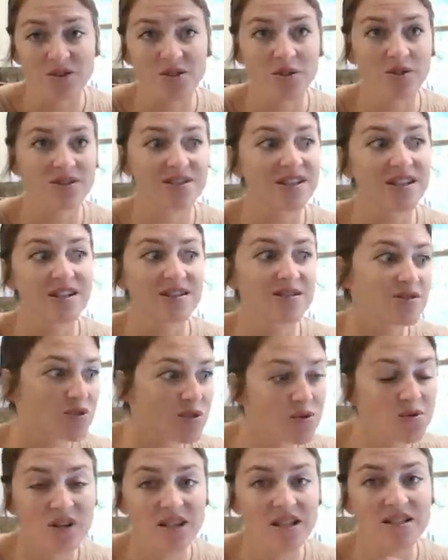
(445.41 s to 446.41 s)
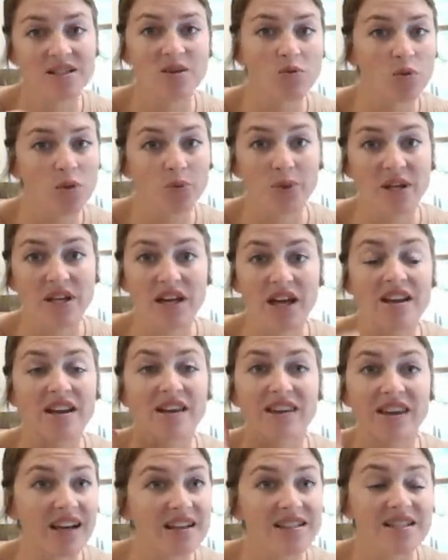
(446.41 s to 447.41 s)
So it's like 2 things in one
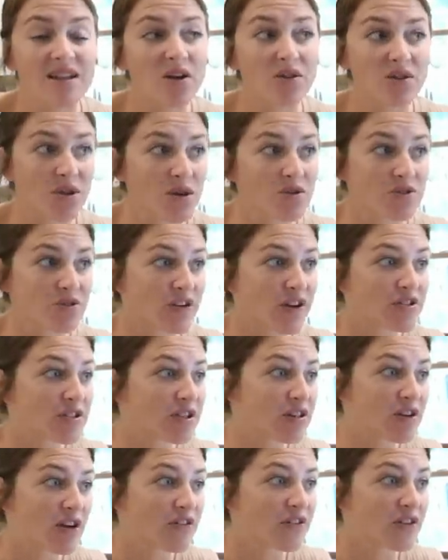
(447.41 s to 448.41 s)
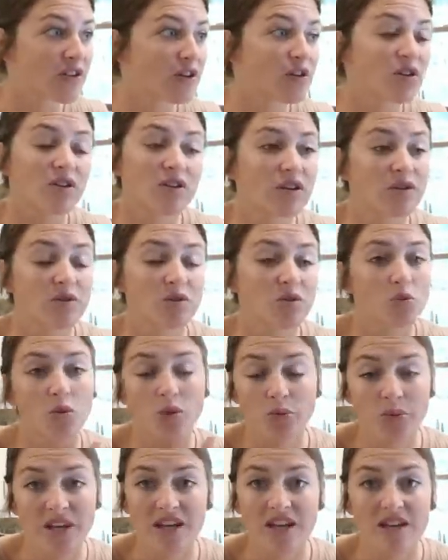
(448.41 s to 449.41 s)
weekend. That is how it goes around here, I feel.
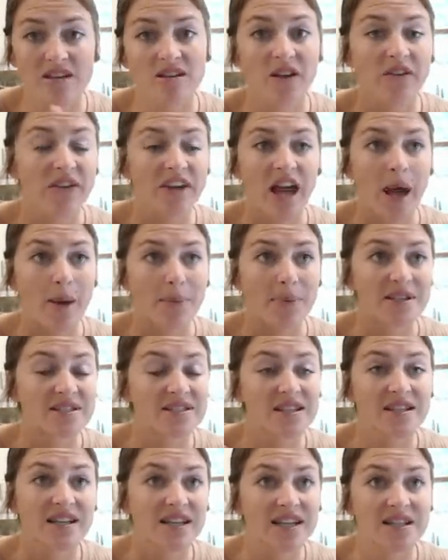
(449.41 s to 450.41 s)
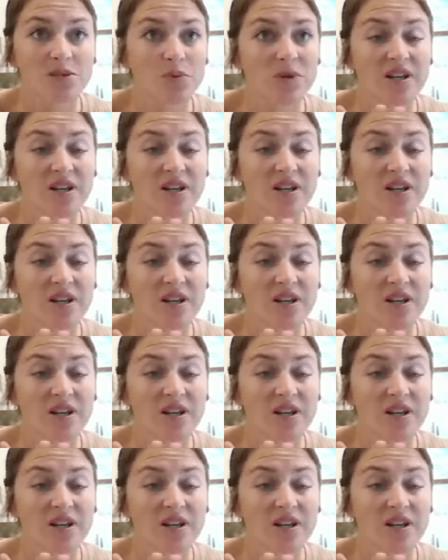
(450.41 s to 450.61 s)
One weekend, nothing happens, and the next